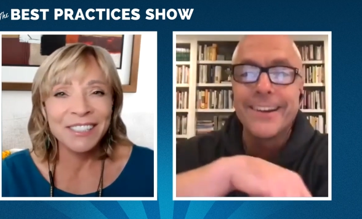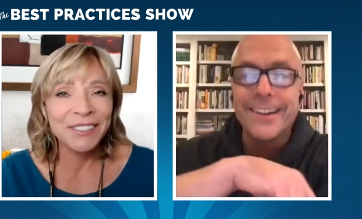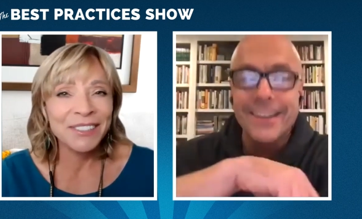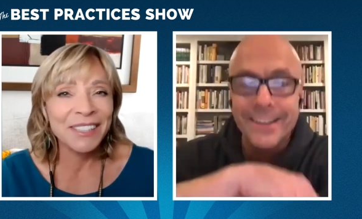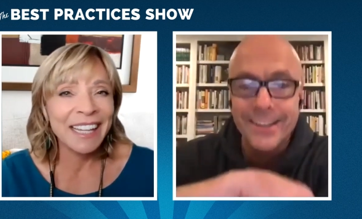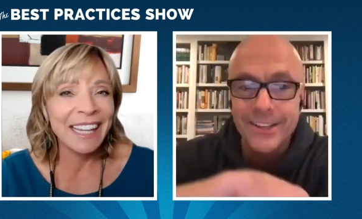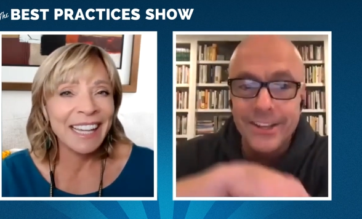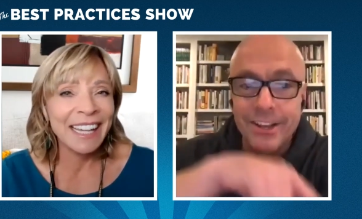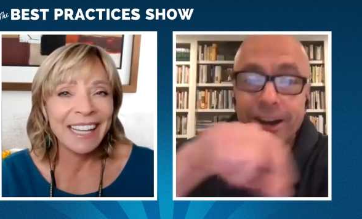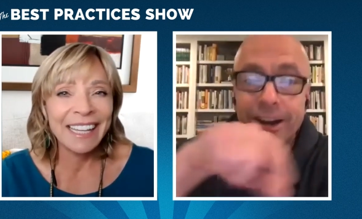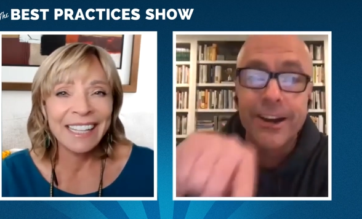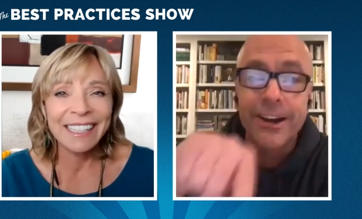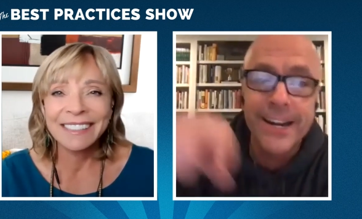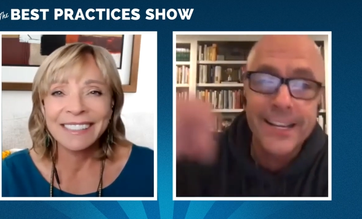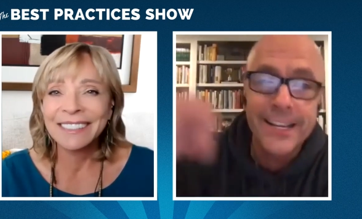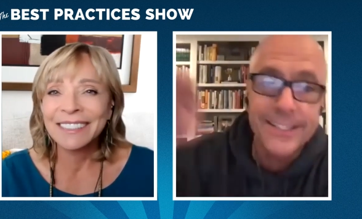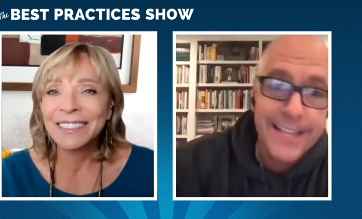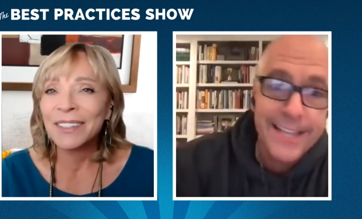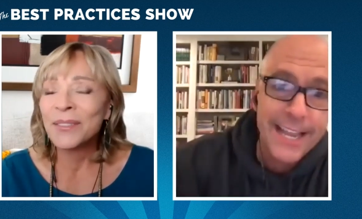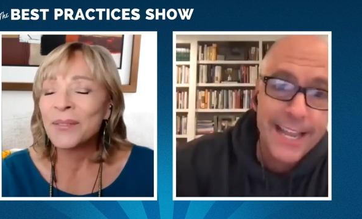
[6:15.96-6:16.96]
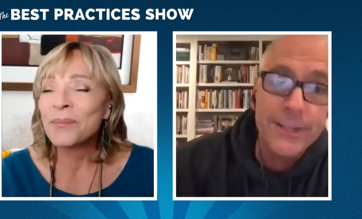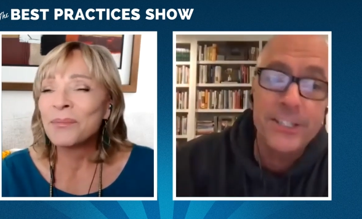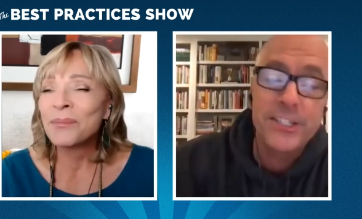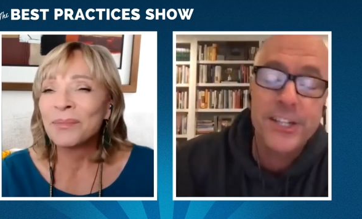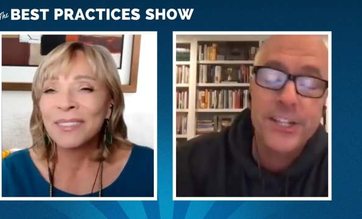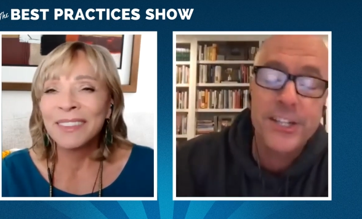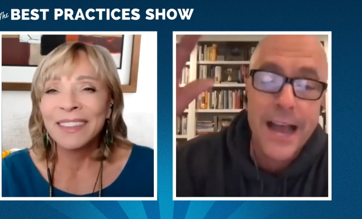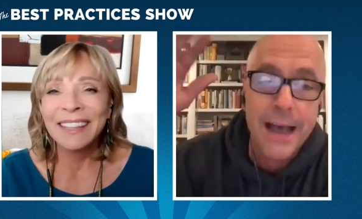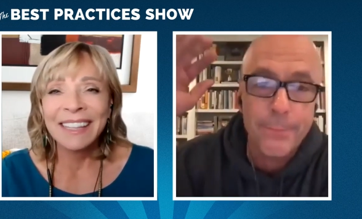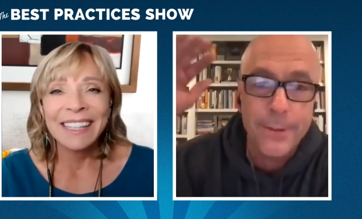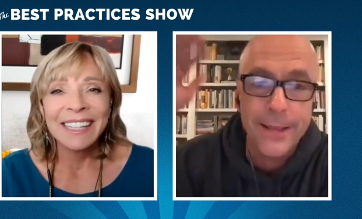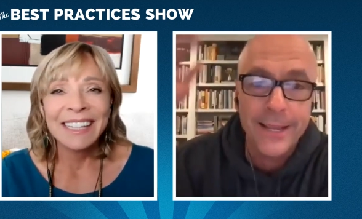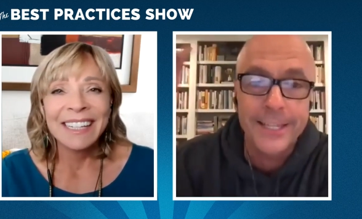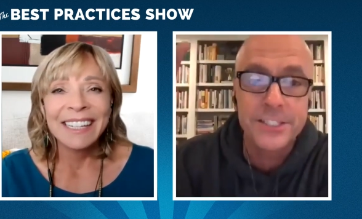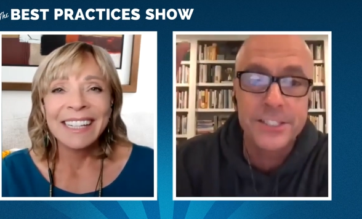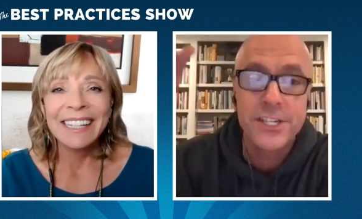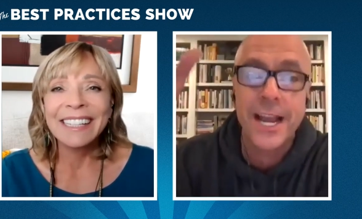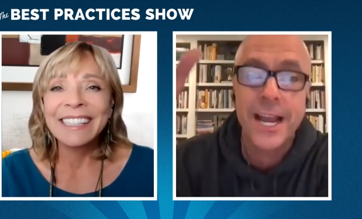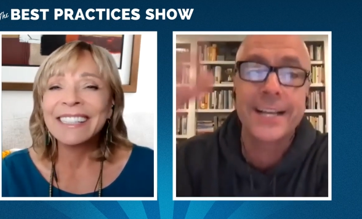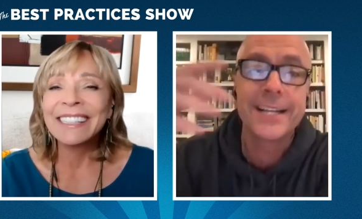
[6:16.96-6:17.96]
Speaker 1: you can. You're gonna take me shopping
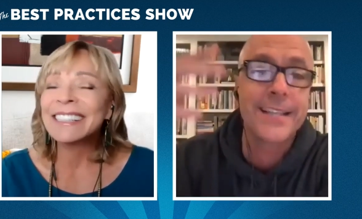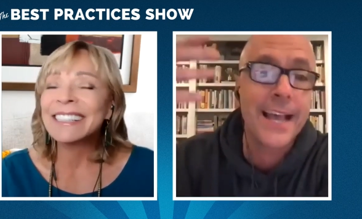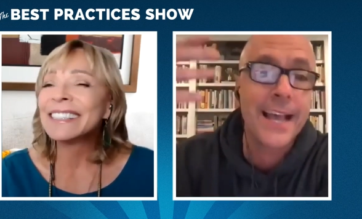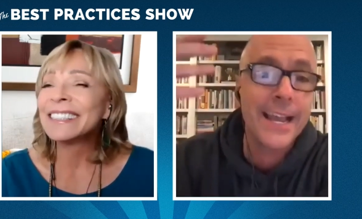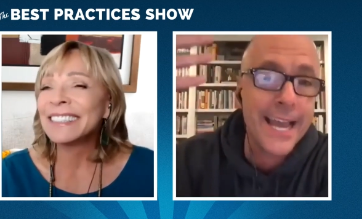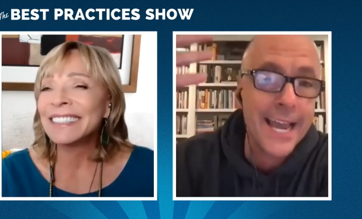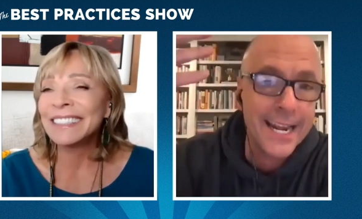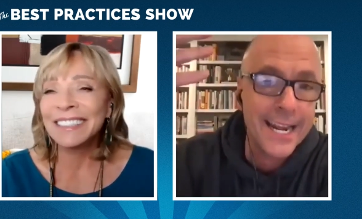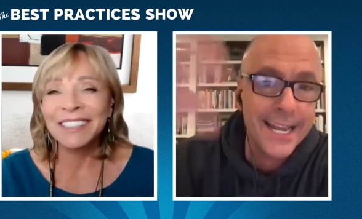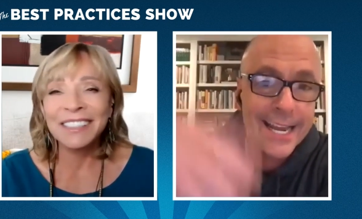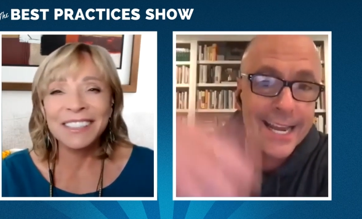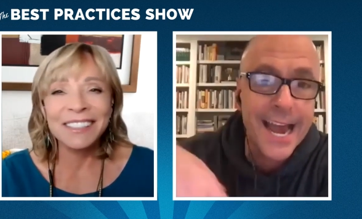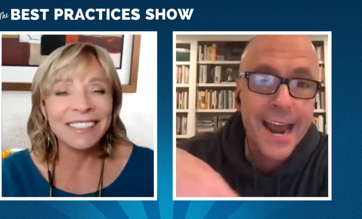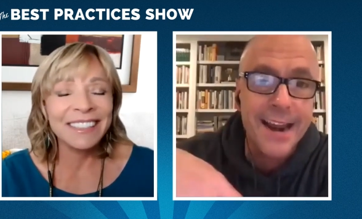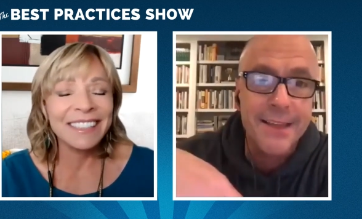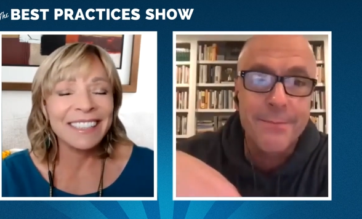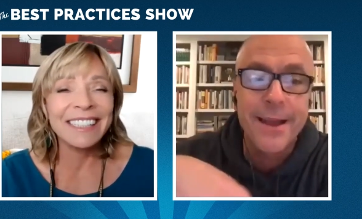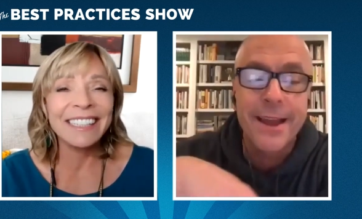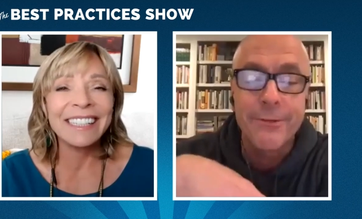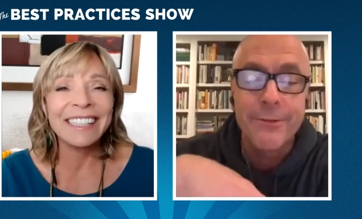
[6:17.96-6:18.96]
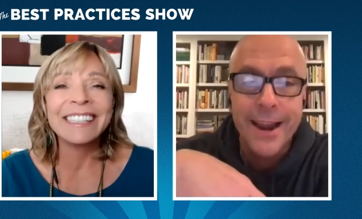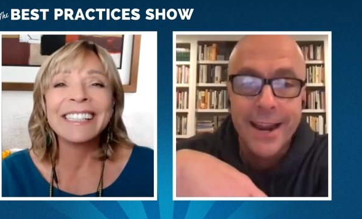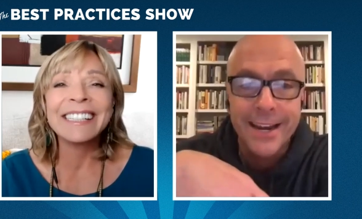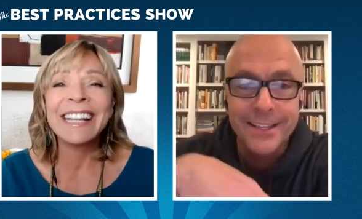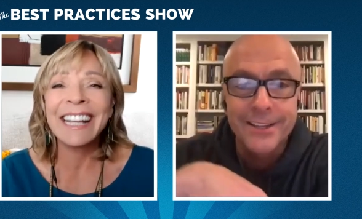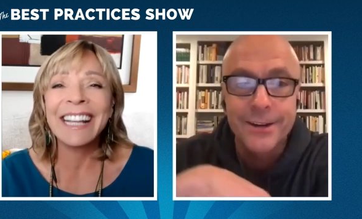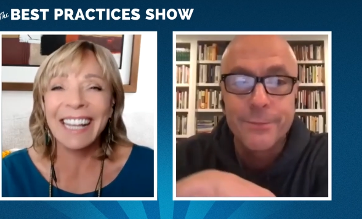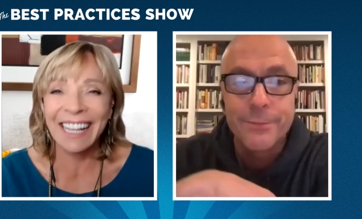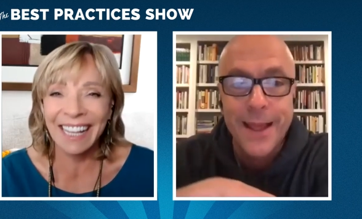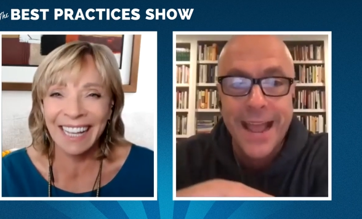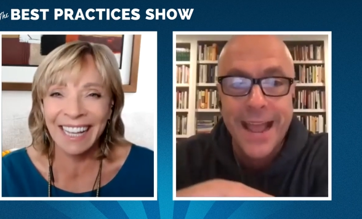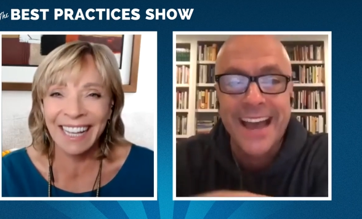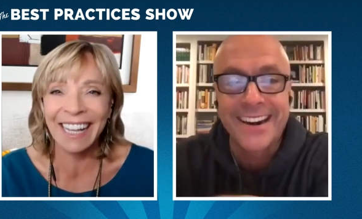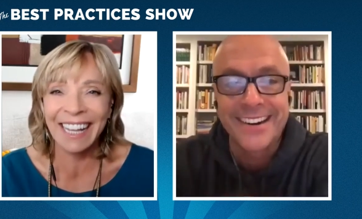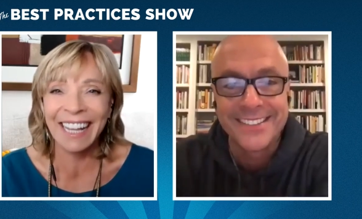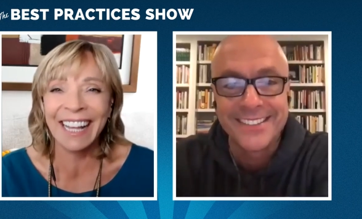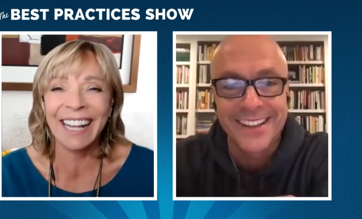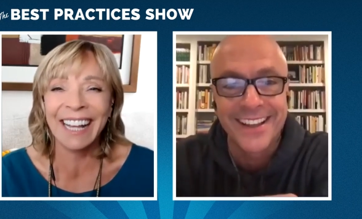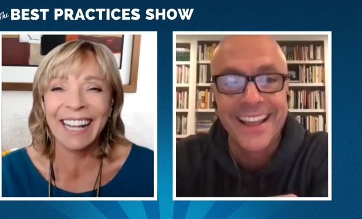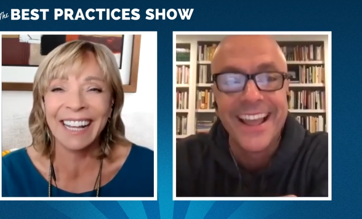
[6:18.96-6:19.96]
and because I got to get out of my regular patterns.